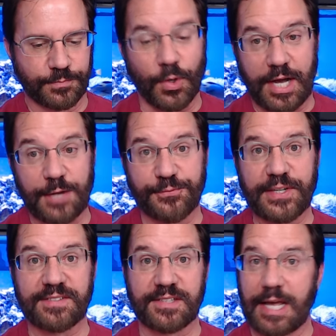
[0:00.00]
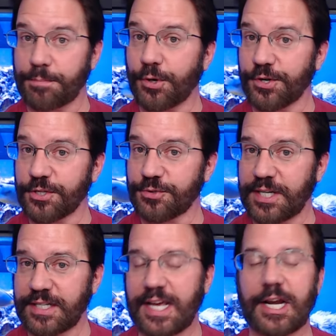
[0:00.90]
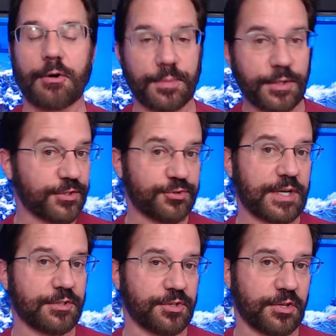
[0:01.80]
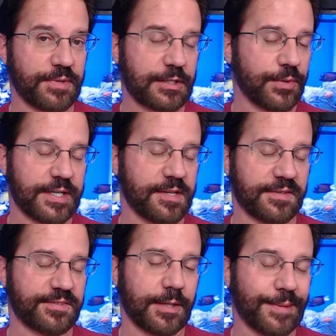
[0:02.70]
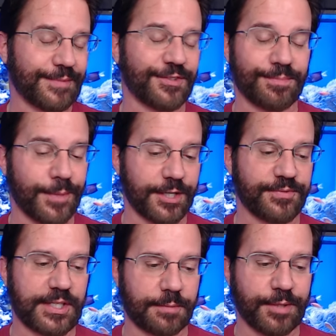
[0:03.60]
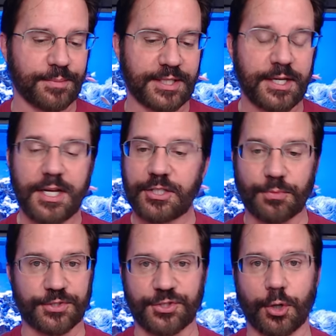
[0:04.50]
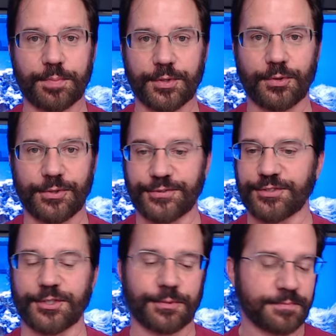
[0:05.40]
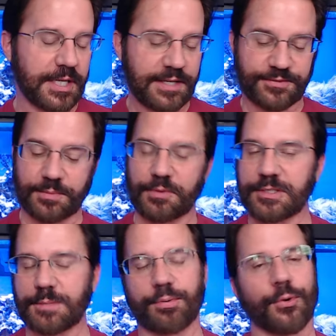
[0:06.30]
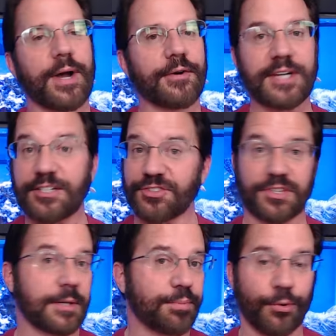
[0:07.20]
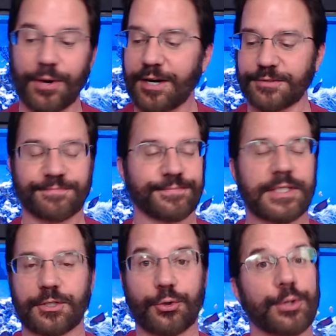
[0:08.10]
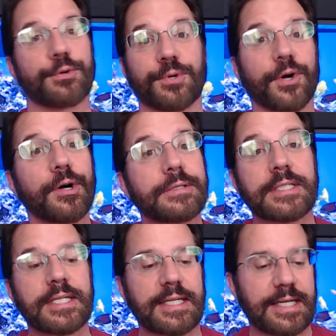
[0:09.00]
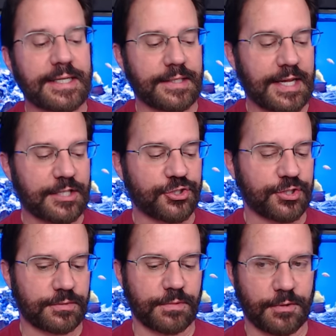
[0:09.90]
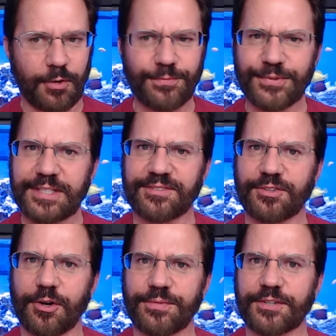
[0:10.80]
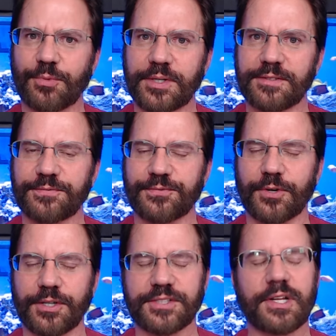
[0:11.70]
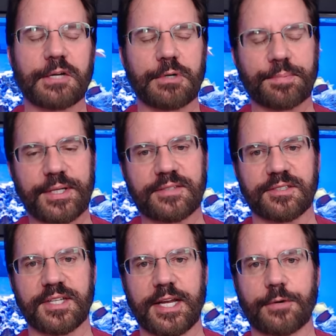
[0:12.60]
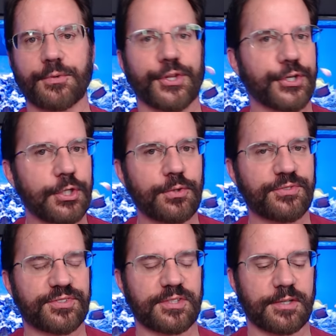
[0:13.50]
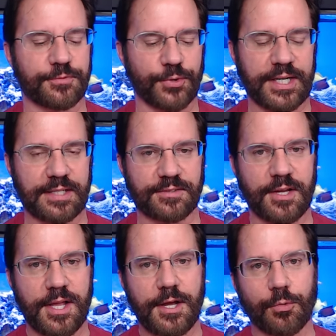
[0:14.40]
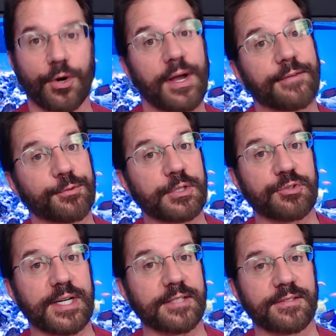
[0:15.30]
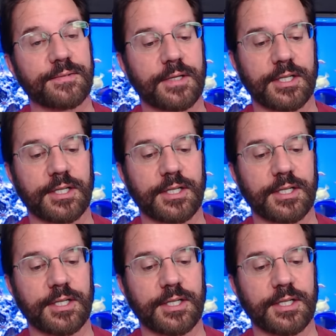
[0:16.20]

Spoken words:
I fixed that part on the drain, and I removed the strain on the other end going into the sump. I've just modified the plumbing towards an open hole. So something wants to pour out, it's just going to pour out. Critter and all, and that should hopefully solve this once and for all until I replace the tank with a new set of drains where I'll have 3 drains